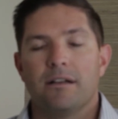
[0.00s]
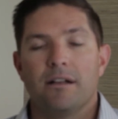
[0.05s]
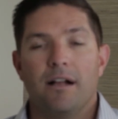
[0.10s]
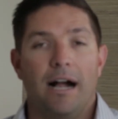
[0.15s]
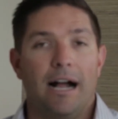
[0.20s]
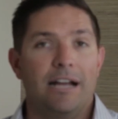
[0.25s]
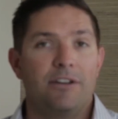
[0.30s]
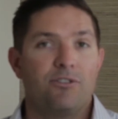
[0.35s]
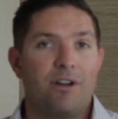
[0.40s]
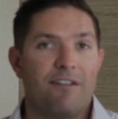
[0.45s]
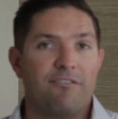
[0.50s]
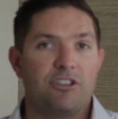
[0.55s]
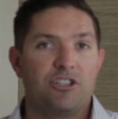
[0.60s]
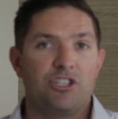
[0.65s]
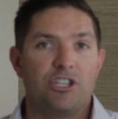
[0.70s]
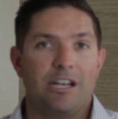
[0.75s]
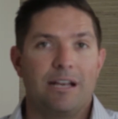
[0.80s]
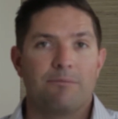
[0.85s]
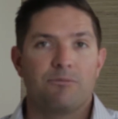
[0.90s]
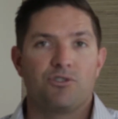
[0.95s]
I drive a
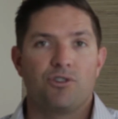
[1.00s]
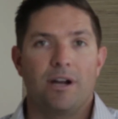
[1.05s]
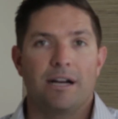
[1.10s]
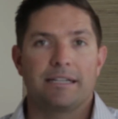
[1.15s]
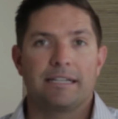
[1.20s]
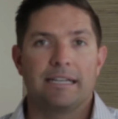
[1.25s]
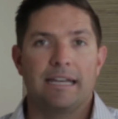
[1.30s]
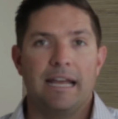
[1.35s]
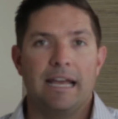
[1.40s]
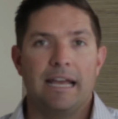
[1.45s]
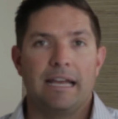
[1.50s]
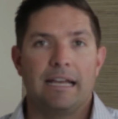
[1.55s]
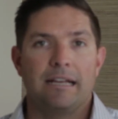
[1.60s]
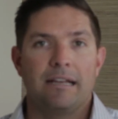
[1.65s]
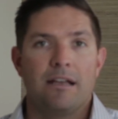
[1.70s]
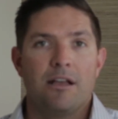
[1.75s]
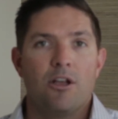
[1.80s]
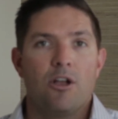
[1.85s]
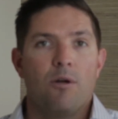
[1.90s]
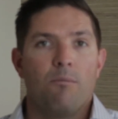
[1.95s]
GM truck
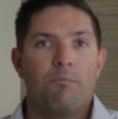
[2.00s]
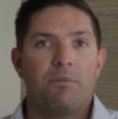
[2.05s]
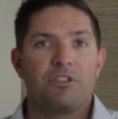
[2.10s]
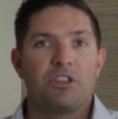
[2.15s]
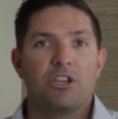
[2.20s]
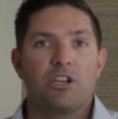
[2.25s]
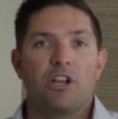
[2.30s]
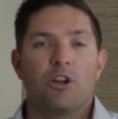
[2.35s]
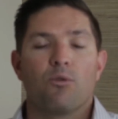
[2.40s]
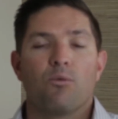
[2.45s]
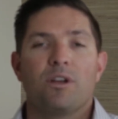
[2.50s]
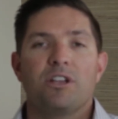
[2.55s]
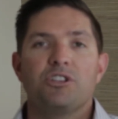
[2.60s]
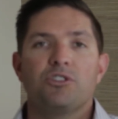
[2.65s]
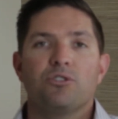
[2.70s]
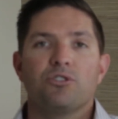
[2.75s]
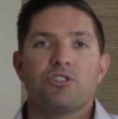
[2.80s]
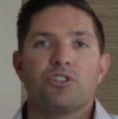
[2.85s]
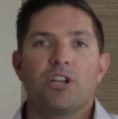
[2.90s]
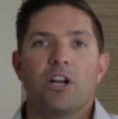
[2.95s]
today, but the
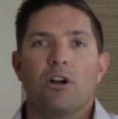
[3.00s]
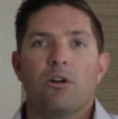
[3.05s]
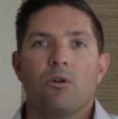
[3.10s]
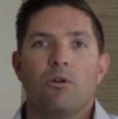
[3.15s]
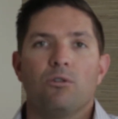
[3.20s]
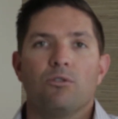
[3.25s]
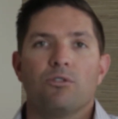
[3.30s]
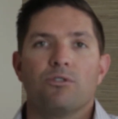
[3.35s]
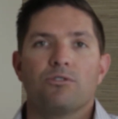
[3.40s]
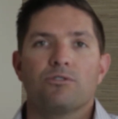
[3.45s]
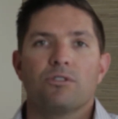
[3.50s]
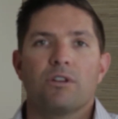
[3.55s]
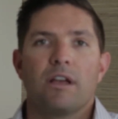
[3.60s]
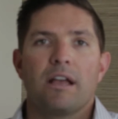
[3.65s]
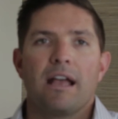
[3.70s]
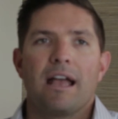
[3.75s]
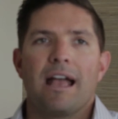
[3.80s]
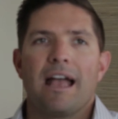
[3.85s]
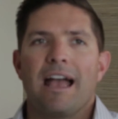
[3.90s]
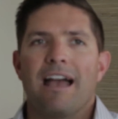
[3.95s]
original shareholders
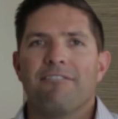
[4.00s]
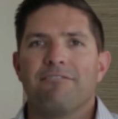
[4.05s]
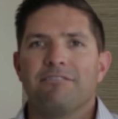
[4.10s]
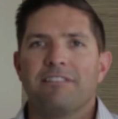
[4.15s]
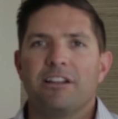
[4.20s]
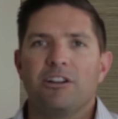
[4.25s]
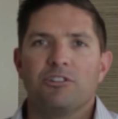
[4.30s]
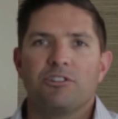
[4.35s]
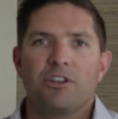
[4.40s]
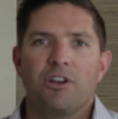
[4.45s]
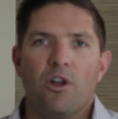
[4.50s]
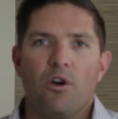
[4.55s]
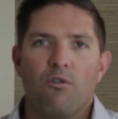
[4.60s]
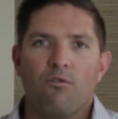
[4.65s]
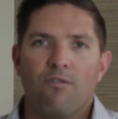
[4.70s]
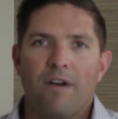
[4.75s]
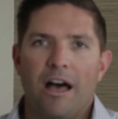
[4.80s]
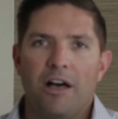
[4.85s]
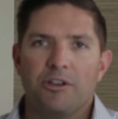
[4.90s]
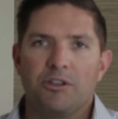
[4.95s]
have little to no
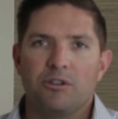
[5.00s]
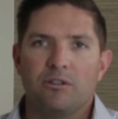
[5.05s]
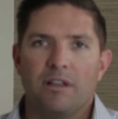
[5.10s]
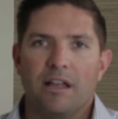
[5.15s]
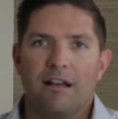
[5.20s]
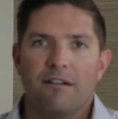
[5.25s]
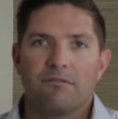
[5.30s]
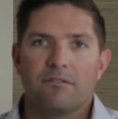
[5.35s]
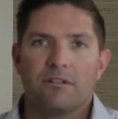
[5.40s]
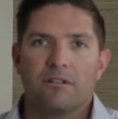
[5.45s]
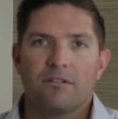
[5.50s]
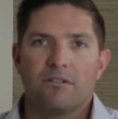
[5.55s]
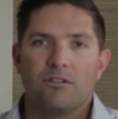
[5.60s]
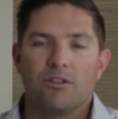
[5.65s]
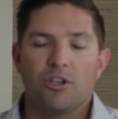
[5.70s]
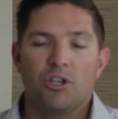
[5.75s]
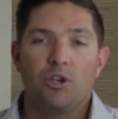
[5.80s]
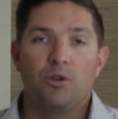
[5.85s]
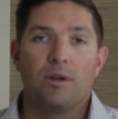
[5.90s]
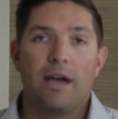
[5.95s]
value left.
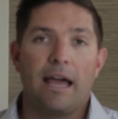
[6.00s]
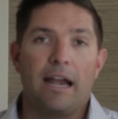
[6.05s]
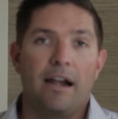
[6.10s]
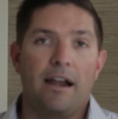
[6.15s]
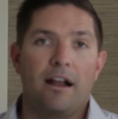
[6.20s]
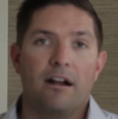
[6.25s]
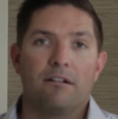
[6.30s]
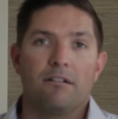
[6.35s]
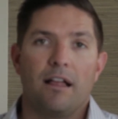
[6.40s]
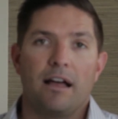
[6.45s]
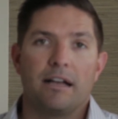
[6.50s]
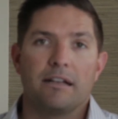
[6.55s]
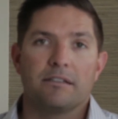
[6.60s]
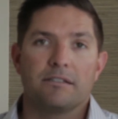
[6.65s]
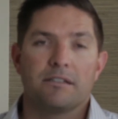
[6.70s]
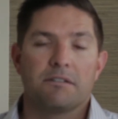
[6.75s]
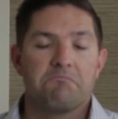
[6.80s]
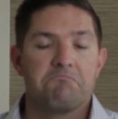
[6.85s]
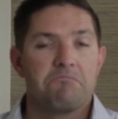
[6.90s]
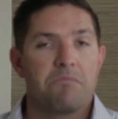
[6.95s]
United
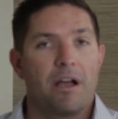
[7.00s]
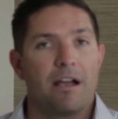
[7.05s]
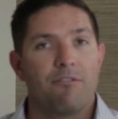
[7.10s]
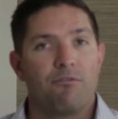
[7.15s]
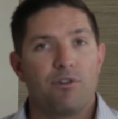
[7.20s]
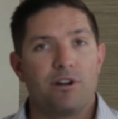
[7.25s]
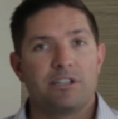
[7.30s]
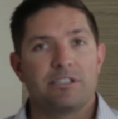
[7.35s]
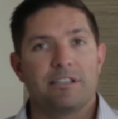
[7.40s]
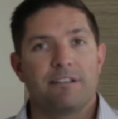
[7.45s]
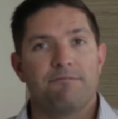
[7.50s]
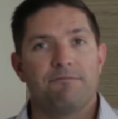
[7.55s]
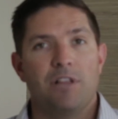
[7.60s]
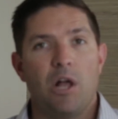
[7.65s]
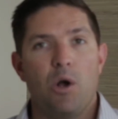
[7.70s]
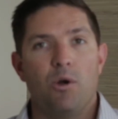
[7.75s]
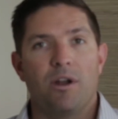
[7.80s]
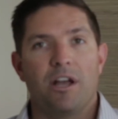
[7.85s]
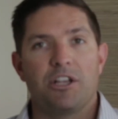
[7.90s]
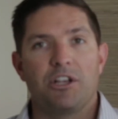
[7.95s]
Airlines. I've recently
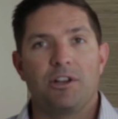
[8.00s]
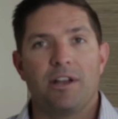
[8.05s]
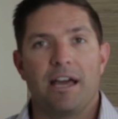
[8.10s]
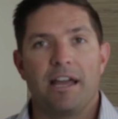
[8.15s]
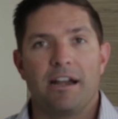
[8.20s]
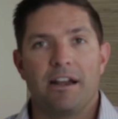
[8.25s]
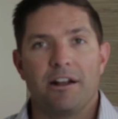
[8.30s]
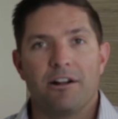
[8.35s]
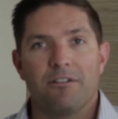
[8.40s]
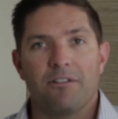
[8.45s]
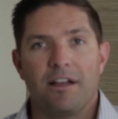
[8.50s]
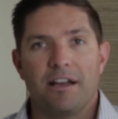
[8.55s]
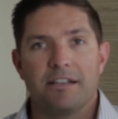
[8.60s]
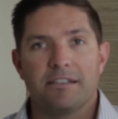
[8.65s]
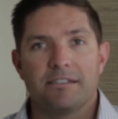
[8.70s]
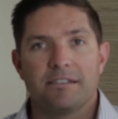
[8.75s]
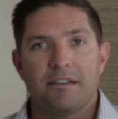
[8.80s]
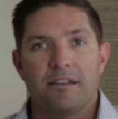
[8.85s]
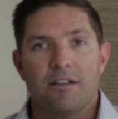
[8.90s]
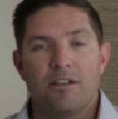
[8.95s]
flown on United
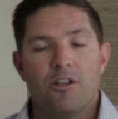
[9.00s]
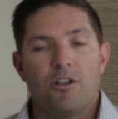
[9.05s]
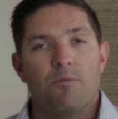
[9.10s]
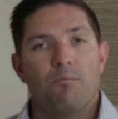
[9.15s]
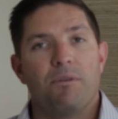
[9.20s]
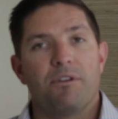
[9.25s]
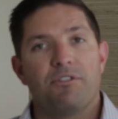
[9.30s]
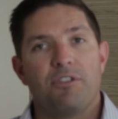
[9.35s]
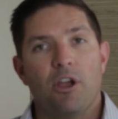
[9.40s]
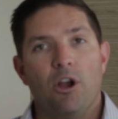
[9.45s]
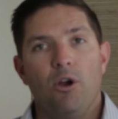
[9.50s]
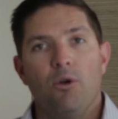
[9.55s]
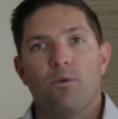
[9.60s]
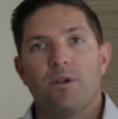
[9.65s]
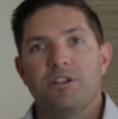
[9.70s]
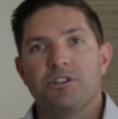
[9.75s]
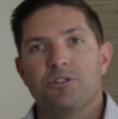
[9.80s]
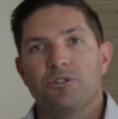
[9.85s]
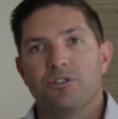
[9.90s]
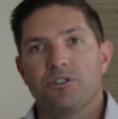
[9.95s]
Airlines, but their
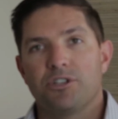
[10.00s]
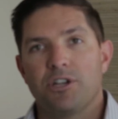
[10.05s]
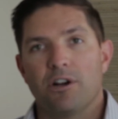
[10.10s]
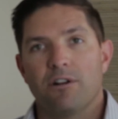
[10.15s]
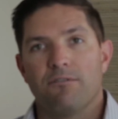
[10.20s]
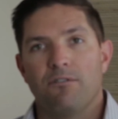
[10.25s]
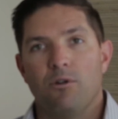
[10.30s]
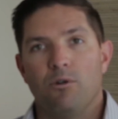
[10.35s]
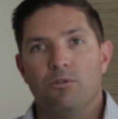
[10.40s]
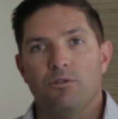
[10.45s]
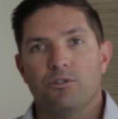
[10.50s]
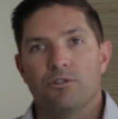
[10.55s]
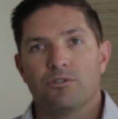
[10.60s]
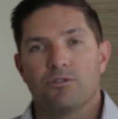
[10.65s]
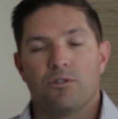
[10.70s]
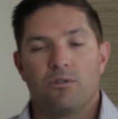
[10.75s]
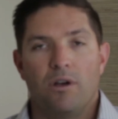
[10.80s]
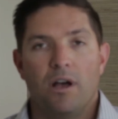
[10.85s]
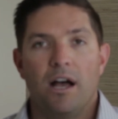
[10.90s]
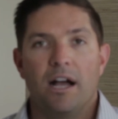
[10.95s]
original shareholders,
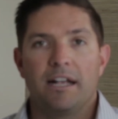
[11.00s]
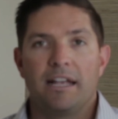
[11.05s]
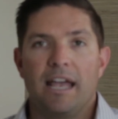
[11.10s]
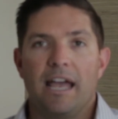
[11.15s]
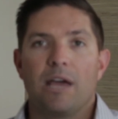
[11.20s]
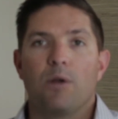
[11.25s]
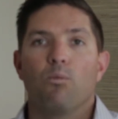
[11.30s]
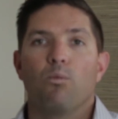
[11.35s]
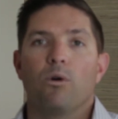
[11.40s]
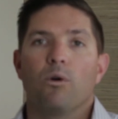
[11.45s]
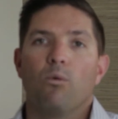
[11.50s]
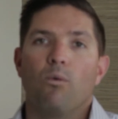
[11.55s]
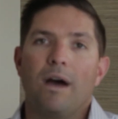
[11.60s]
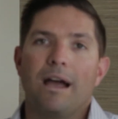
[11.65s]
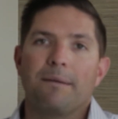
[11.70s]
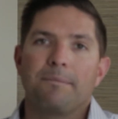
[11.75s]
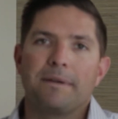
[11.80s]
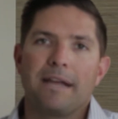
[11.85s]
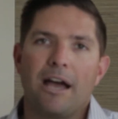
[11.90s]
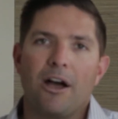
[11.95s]
again, were
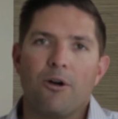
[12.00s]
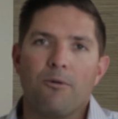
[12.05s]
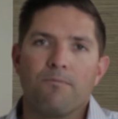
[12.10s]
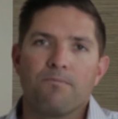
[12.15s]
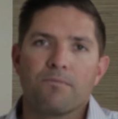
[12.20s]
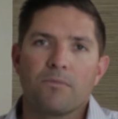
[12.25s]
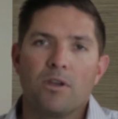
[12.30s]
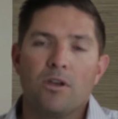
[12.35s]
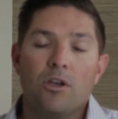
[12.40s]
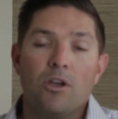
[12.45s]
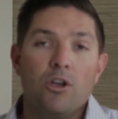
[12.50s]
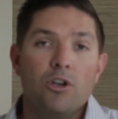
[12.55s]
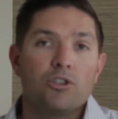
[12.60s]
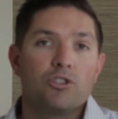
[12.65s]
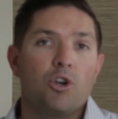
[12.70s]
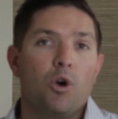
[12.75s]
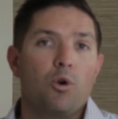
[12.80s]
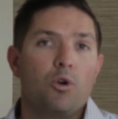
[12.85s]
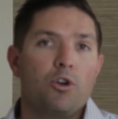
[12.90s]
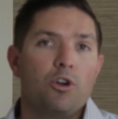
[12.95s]
wiped out.
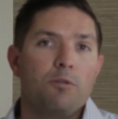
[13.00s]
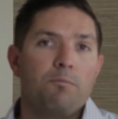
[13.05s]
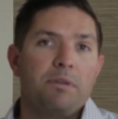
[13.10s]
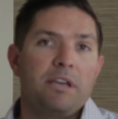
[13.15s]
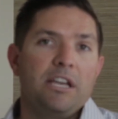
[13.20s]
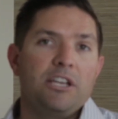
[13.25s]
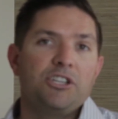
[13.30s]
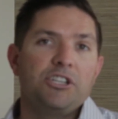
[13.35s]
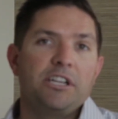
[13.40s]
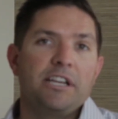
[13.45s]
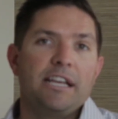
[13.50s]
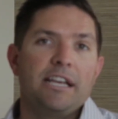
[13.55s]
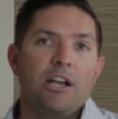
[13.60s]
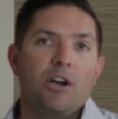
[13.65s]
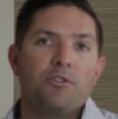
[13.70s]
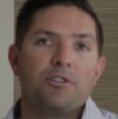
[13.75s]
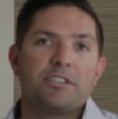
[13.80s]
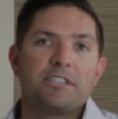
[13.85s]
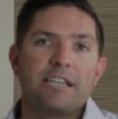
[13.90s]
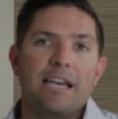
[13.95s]
So could PG&E
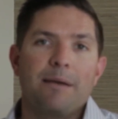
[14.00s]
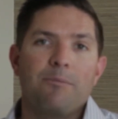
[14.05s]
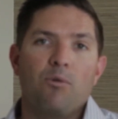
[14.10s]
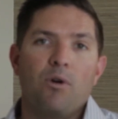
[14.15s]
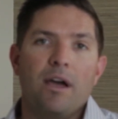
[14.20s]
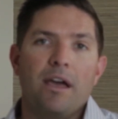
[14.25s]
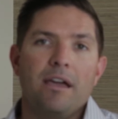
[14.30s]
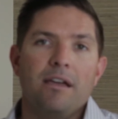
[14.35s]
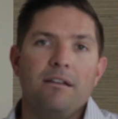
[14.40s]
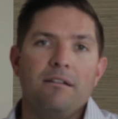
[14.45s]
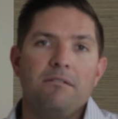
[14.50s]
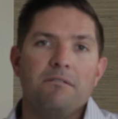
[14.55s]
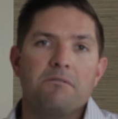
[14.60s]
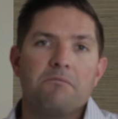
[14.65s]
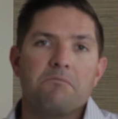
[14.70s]
go the same way?